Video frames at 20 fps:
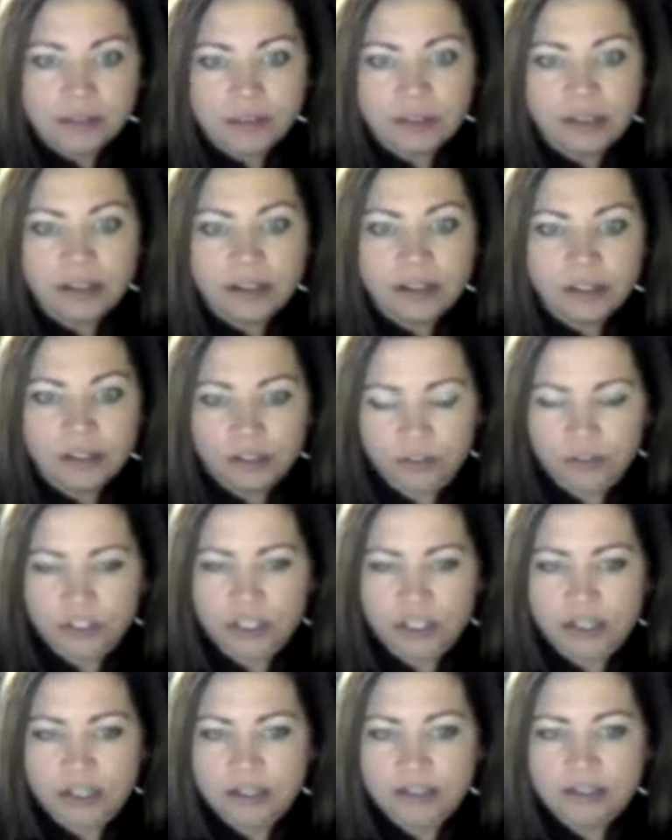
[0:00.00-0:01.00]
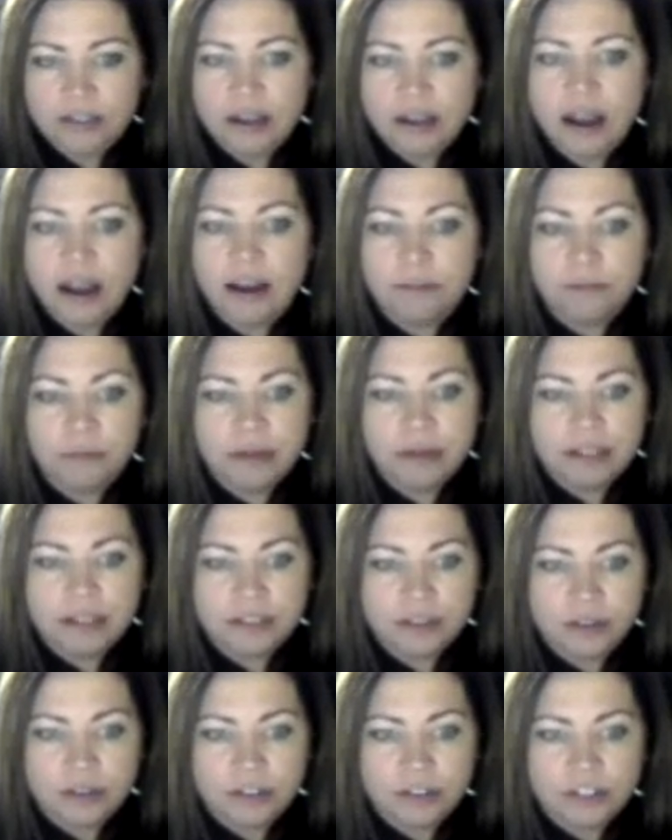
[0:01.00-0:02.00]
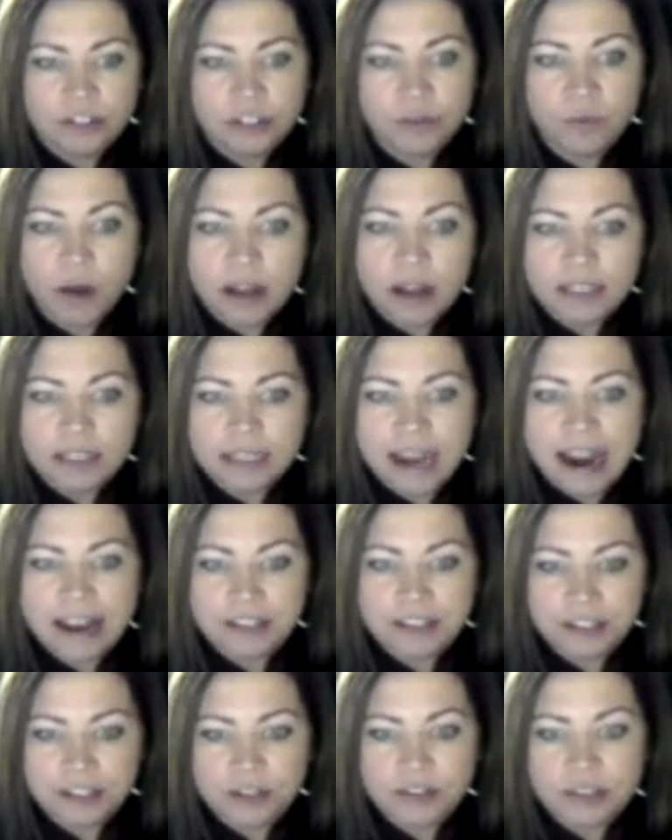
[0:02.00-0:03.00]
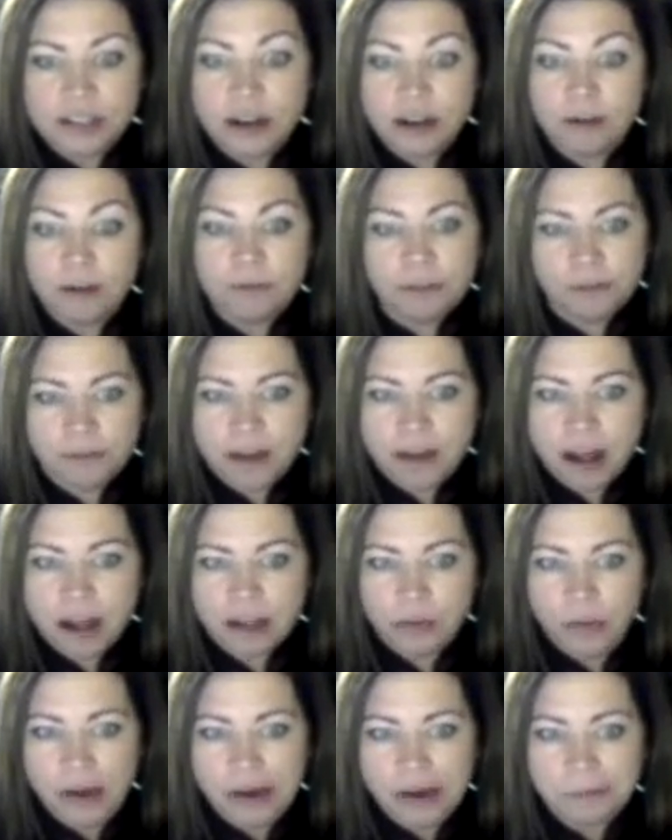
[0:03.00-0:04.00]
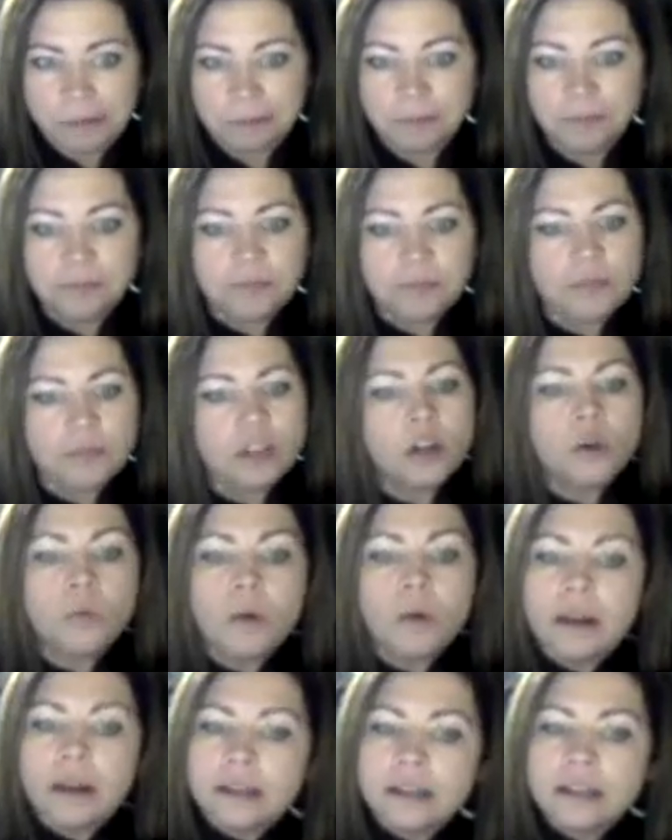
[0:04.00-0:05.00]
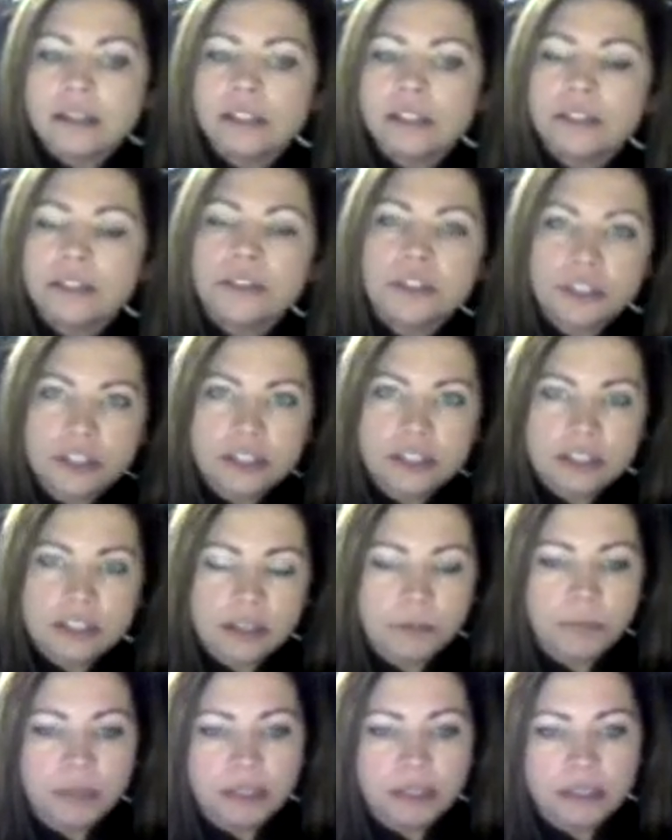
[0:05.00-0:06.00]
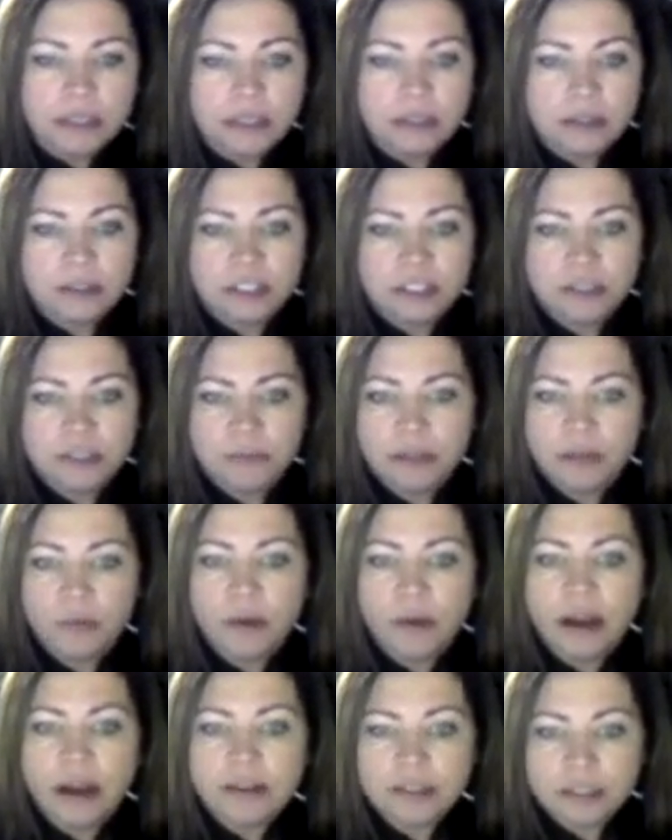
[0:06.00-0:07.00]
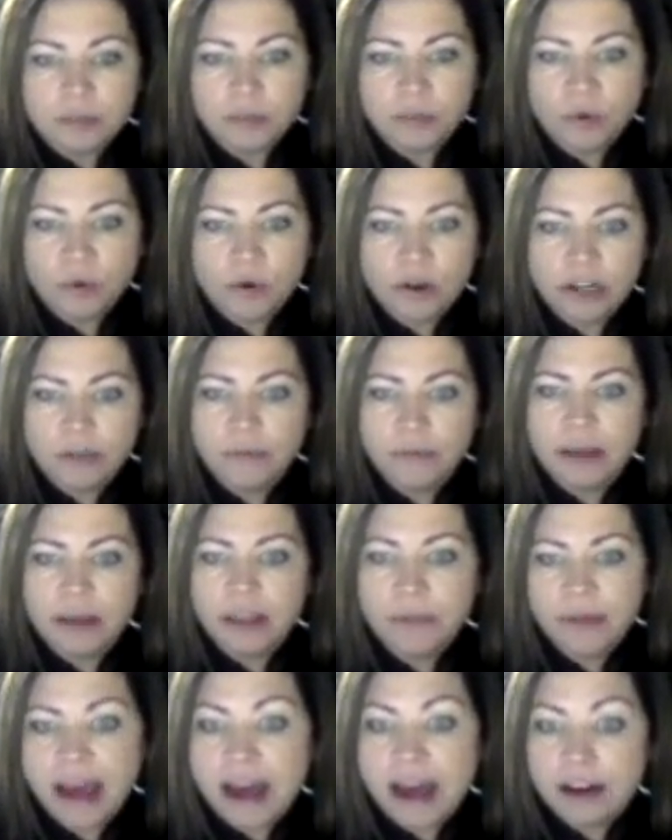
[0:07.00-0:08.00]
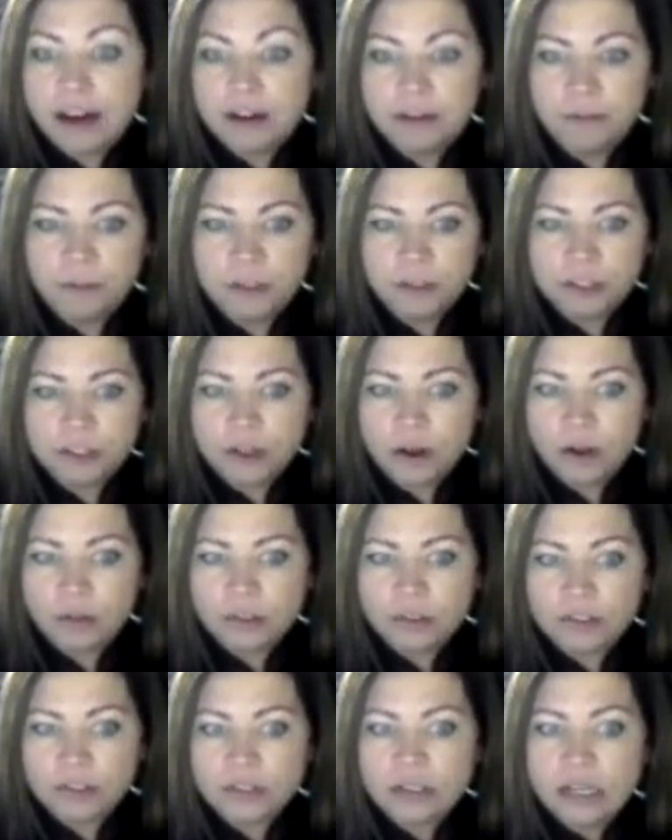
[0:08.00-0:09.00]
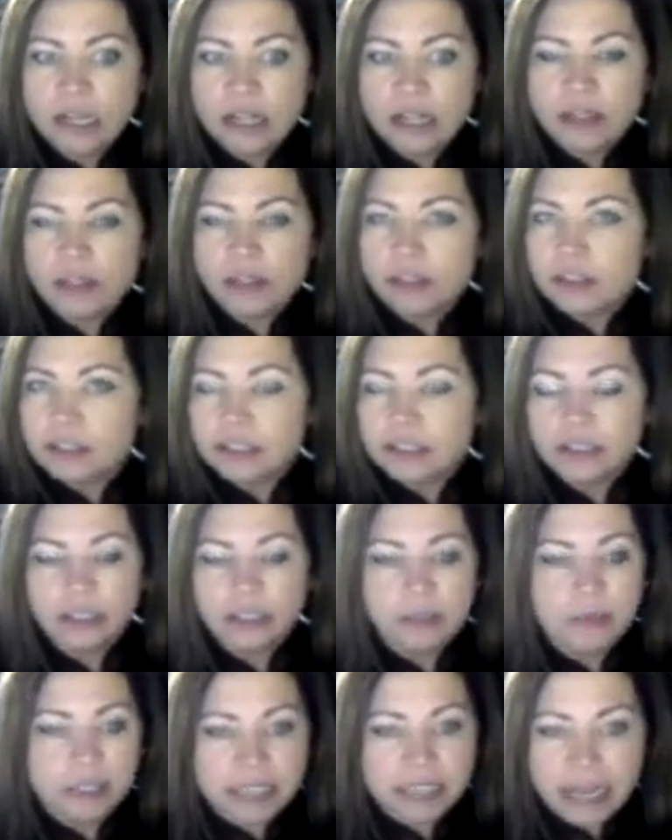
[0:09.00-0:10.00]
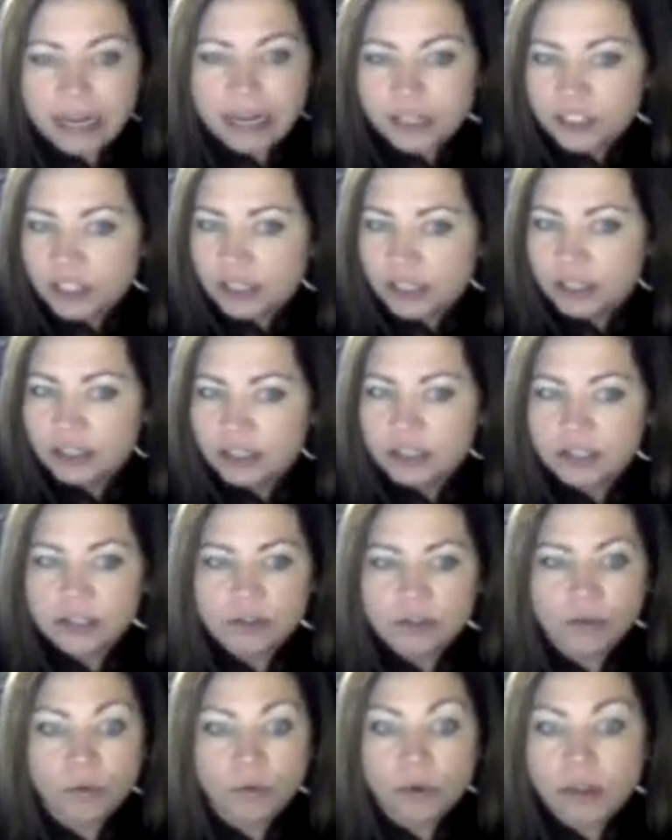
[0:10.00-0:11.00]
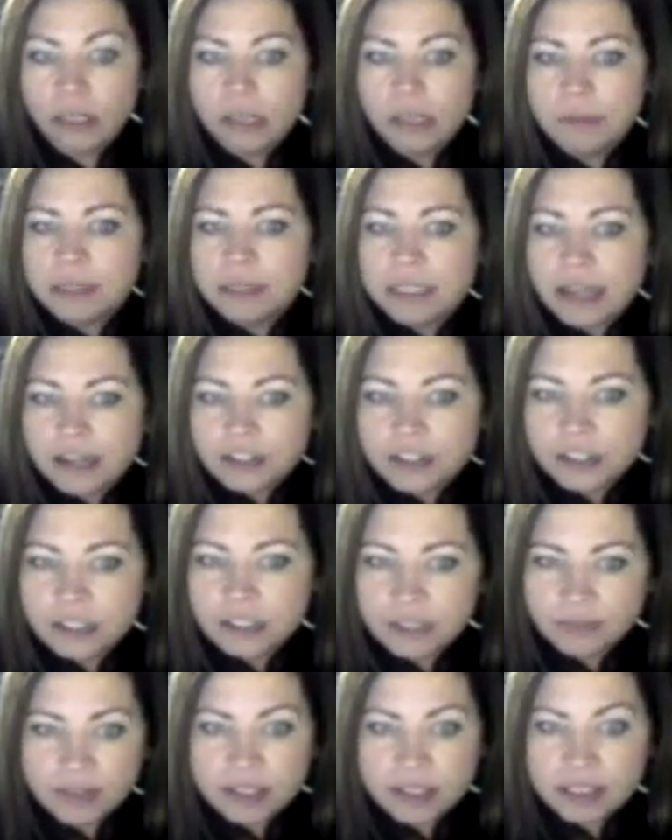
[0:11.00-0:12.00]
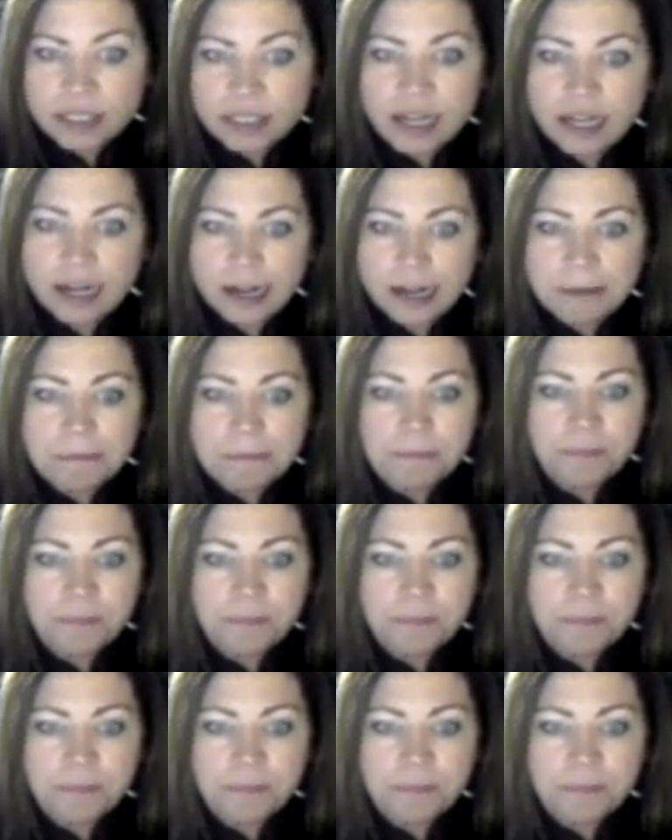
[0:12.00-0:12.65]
the conclusions of research, you want to ask yourself the following. What conclusions appear to be well supported by the pattern of results, the delimitations or the limitations of the study?